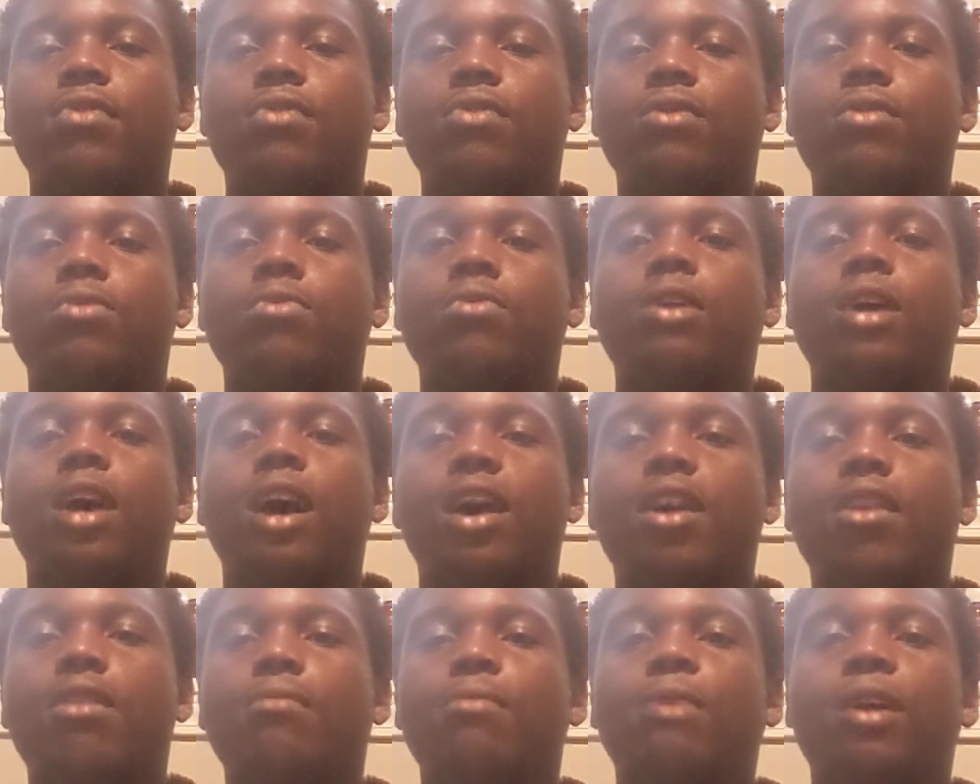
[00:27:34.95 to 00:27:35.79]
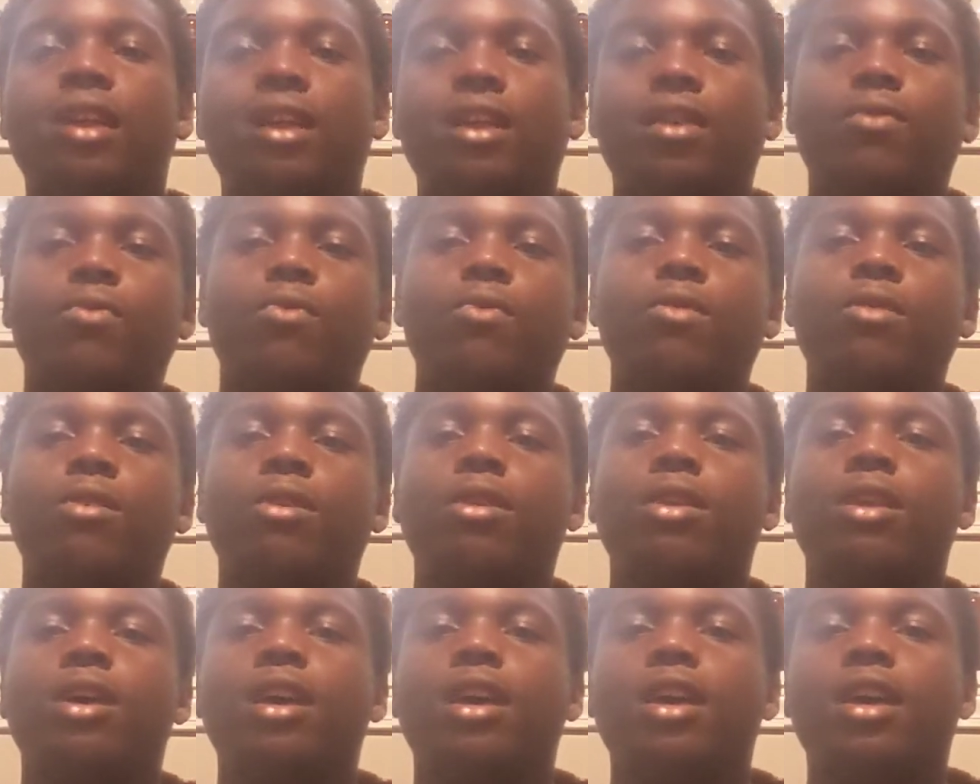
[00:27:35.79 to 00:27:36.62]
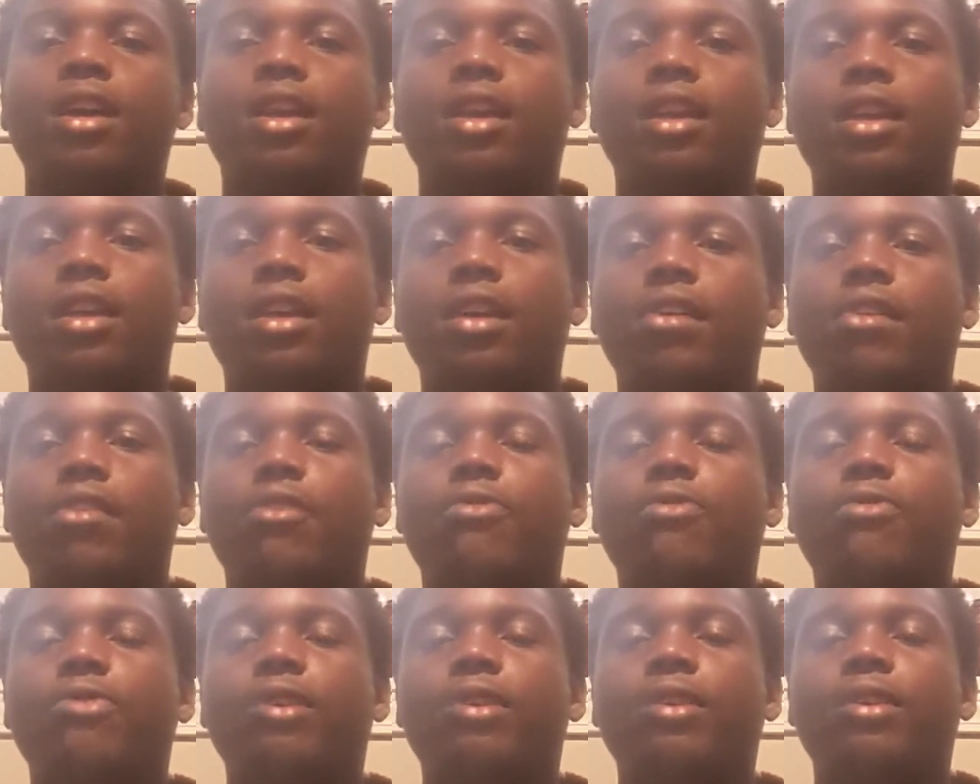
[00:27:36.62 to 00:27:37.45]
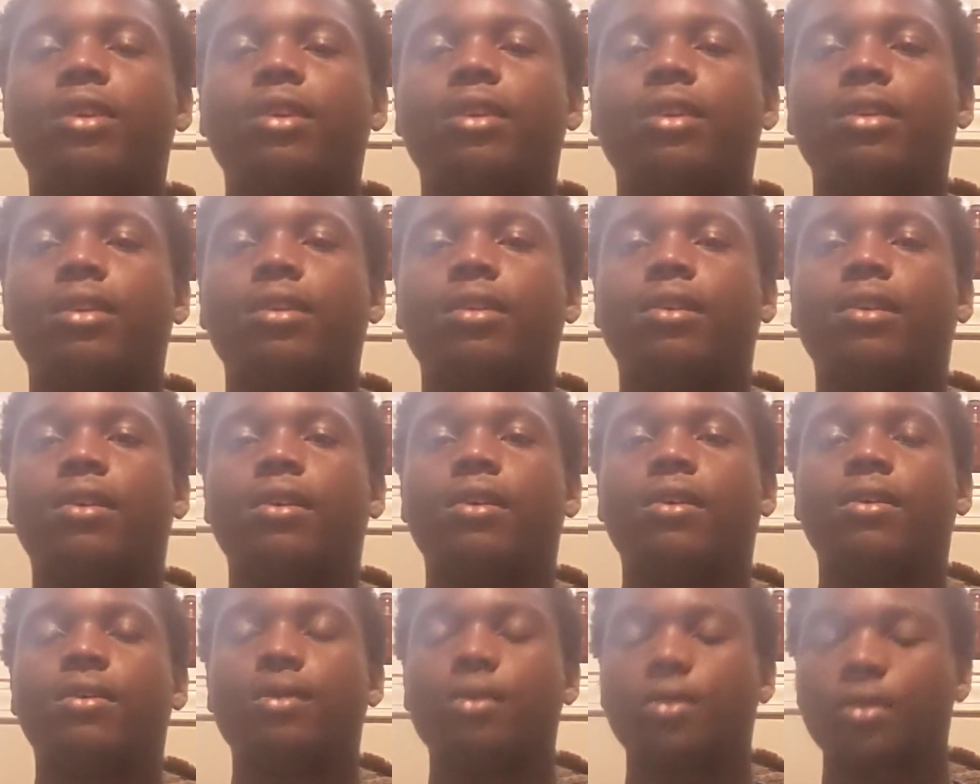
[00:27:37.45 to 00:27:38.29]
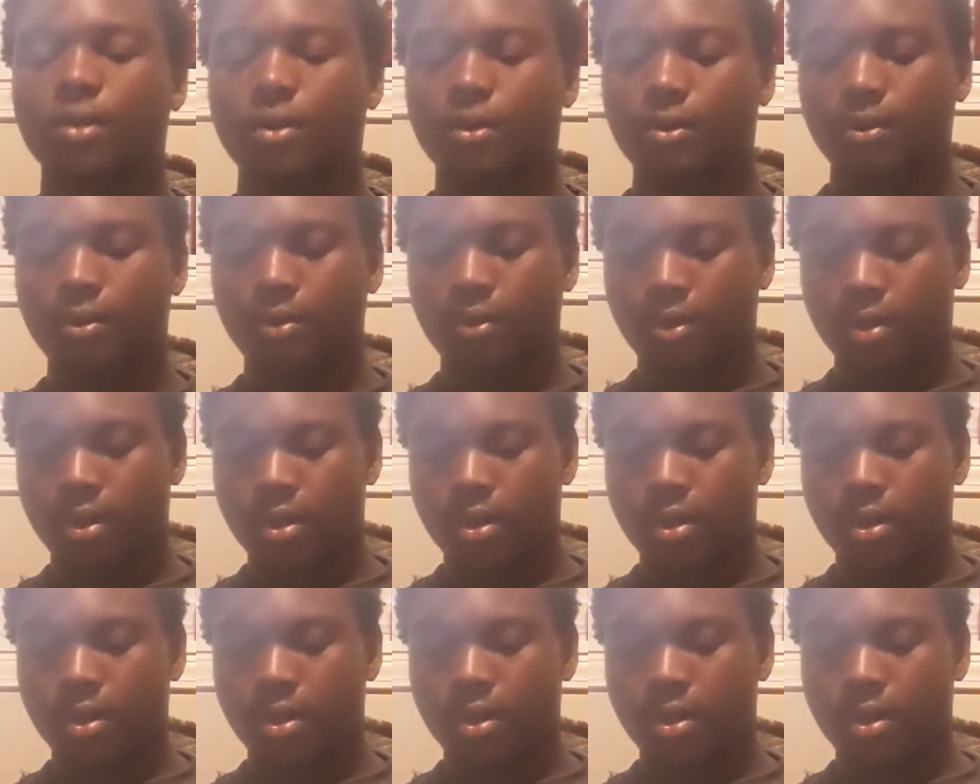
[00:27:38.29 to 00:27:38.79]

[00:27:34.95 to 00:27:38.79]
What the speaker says: And when you call them by their real name, they get offended, you know.